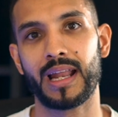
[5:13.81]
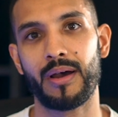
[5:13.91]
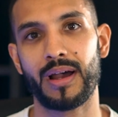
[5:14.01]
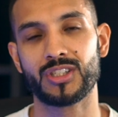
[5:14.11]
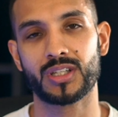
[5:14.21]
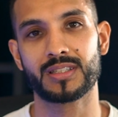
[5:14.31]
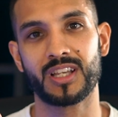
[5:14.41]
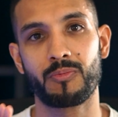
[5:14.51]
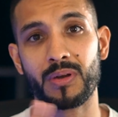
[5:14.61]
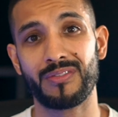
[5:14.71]
Now, as you can see,
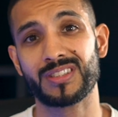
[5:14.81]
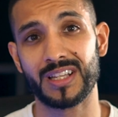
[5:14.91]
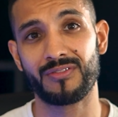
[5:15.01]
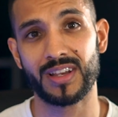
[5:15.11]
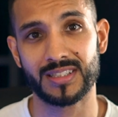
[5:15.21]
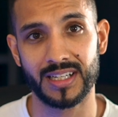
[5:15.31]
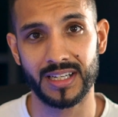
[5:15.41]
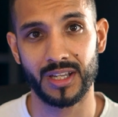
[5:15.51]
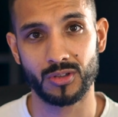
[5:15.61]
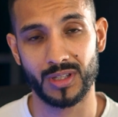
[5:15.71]
I previously invested in
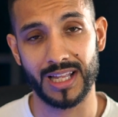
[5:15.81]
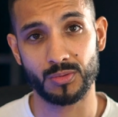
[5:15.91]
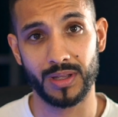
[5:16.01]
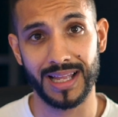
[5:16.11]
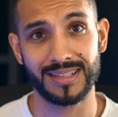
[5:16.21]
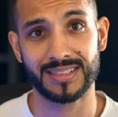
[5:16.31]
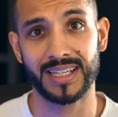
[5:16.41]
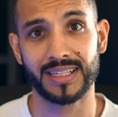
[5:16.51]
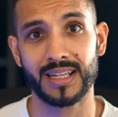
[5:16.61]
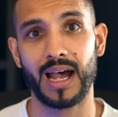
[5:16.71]
NEO, so that's why that's
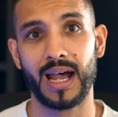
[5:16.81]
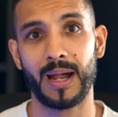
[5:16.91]
ticked.